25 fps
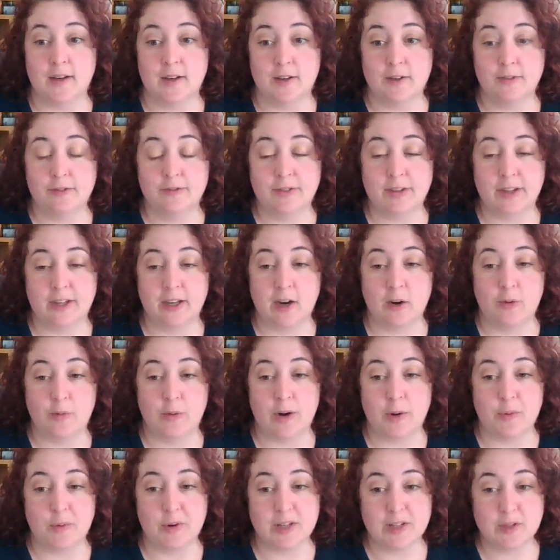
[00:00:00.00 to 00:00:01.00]
figure out
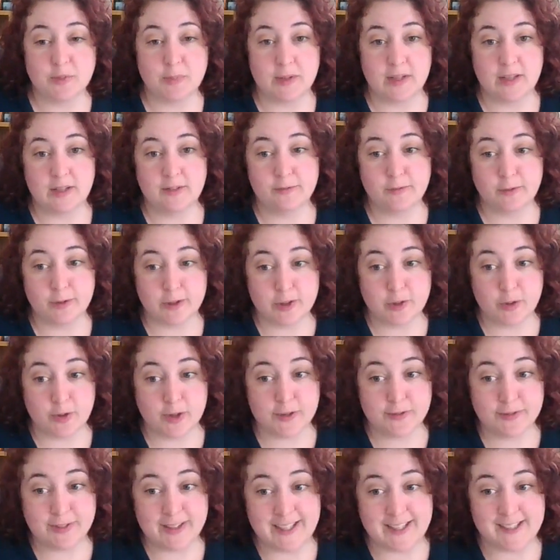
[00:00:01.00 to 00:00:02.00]
what I want to spin for Tour
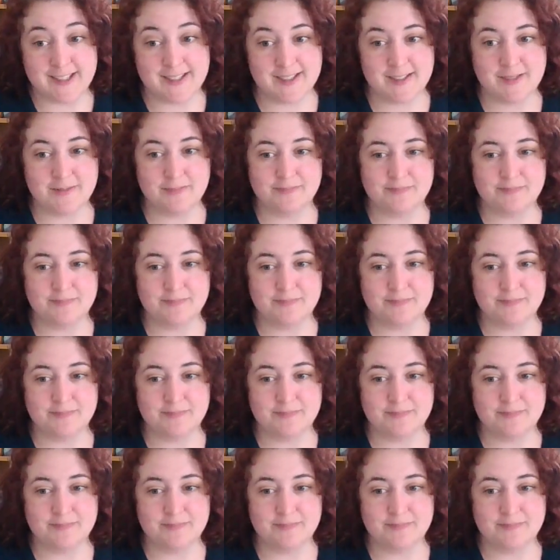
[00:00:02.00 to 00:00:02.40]
de Fleece.